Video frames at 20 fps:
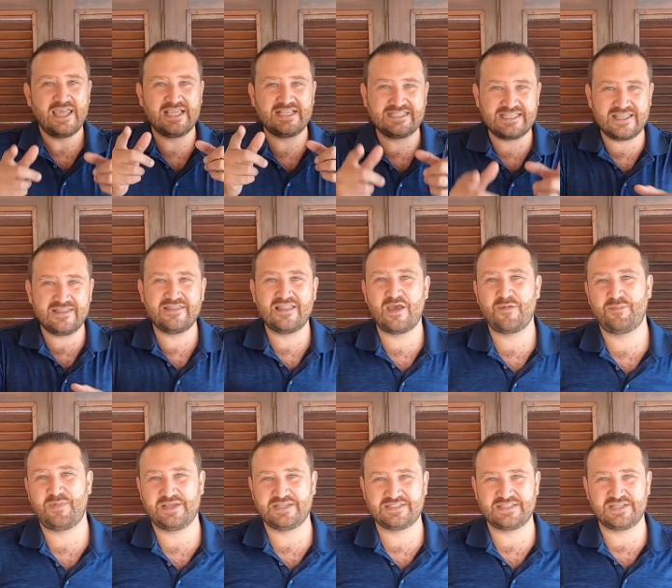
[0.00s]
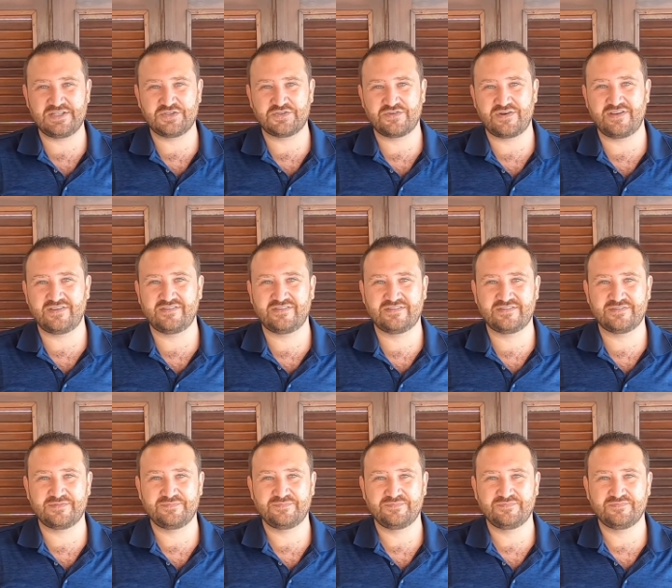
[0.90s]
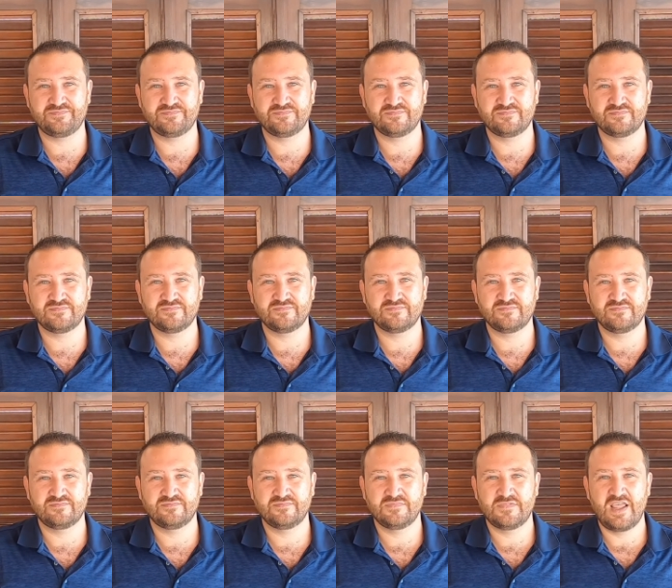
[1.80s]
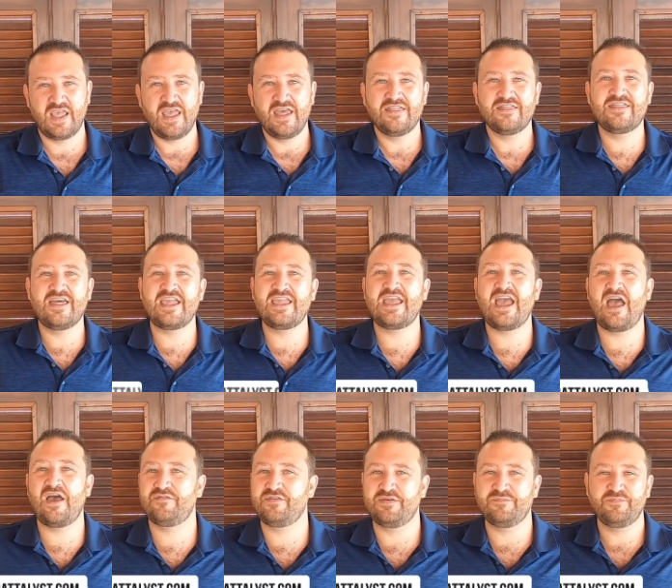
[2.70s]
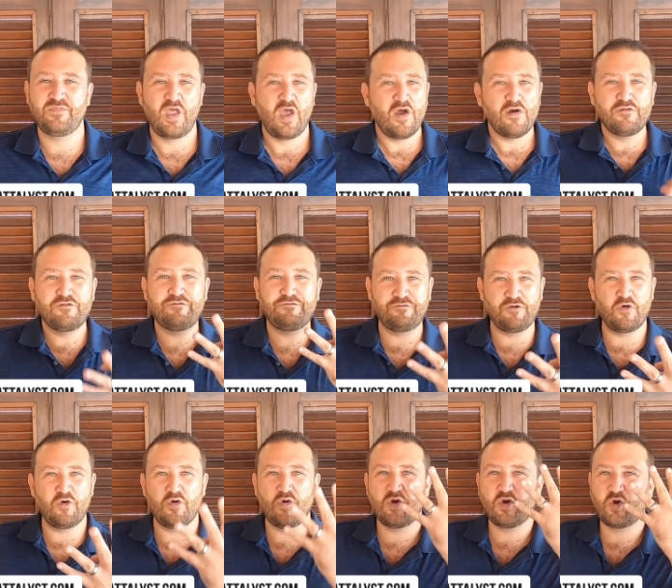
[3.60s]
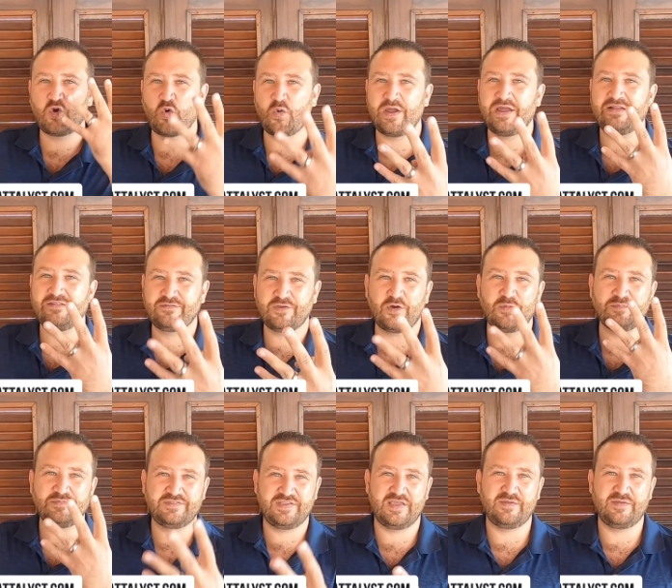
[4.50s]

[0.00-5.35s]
is in their best interests. There you have it. 4 quick top